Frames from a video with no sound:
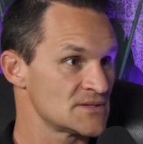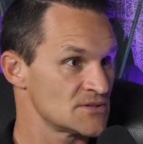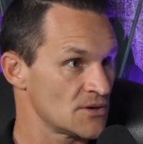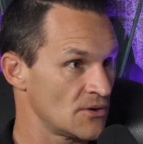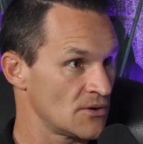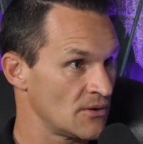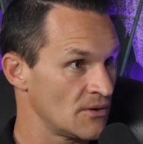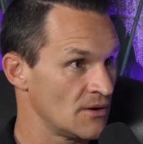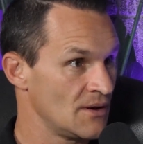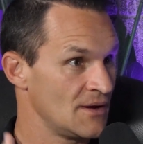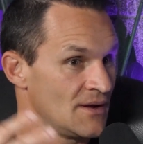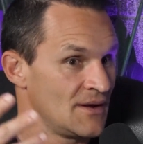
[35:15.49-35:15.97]

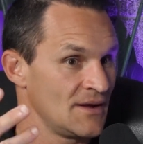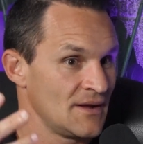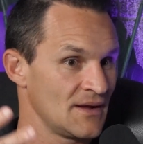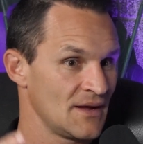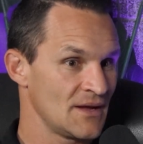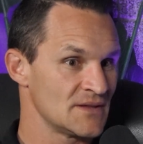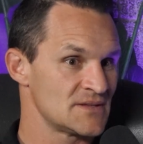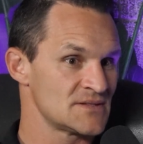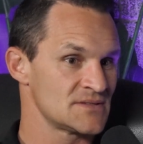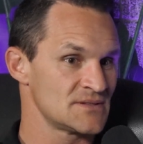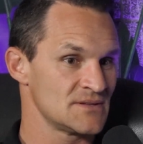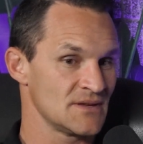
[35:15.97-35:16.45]
So
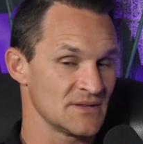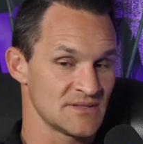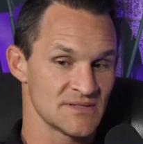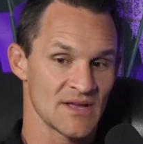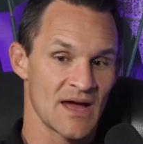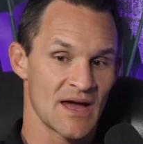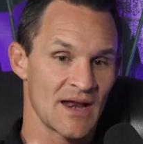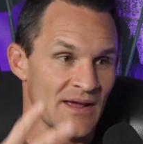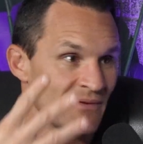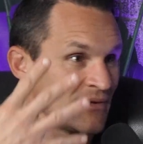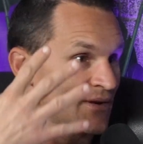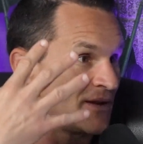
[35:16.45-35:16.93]
it's
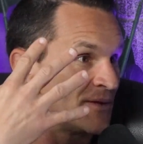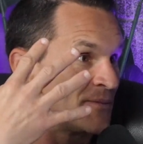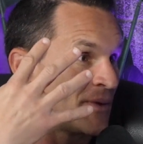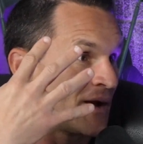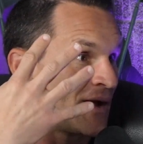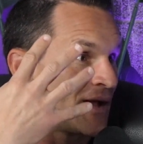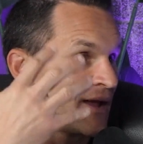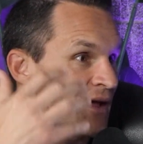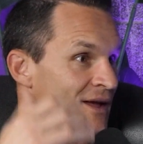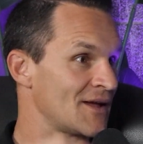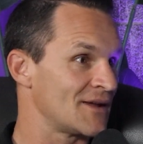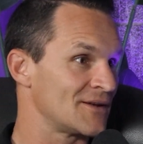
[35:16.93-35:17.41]
not even in
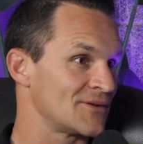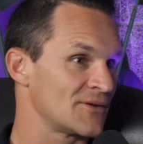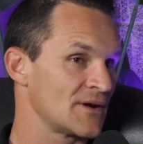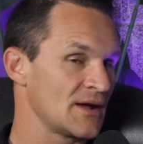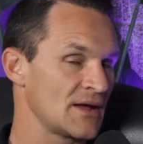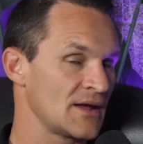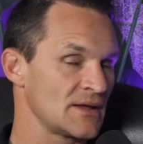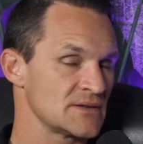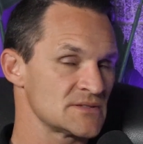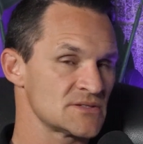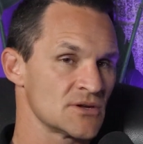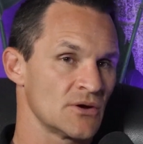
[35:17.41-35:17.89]
my hand,
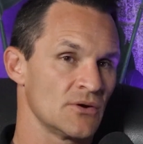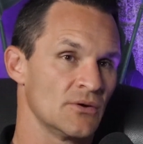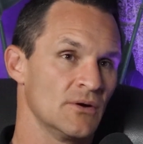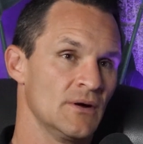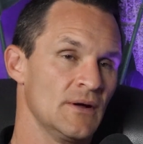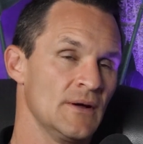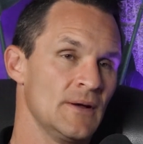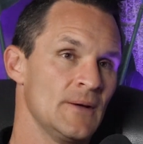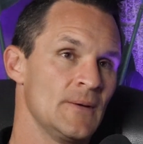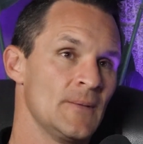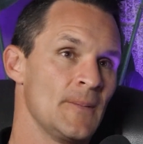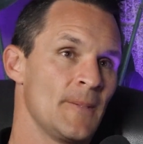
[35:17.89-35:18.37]
right? So
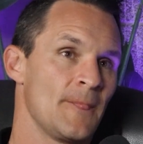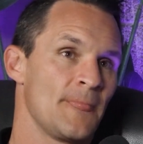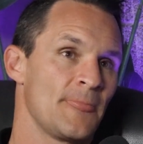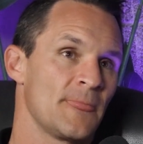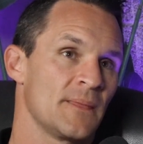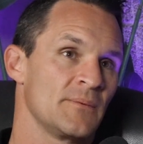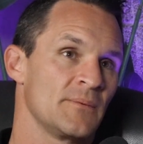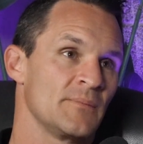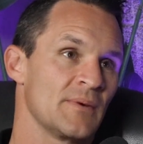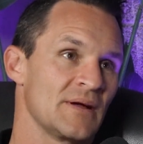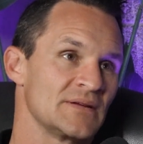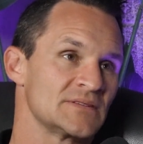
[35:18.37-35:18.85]

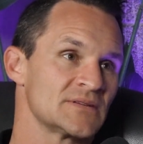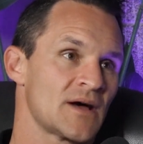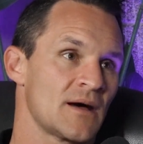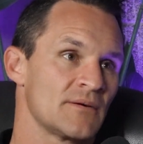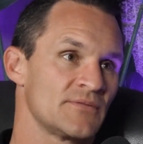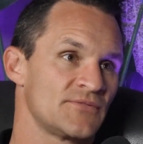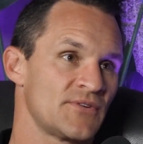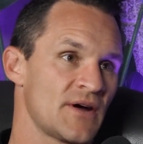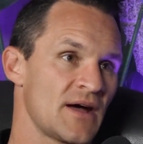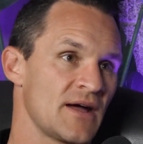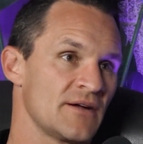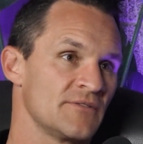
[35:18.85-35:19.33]
in my top
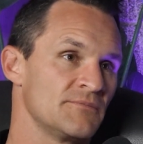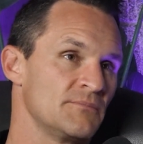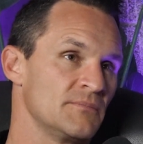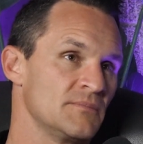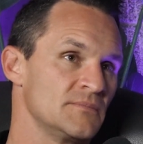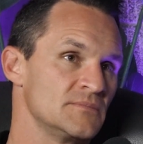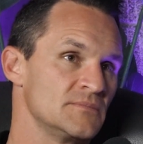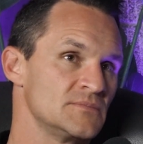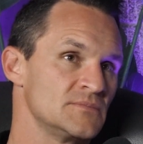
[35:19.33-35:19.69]
5,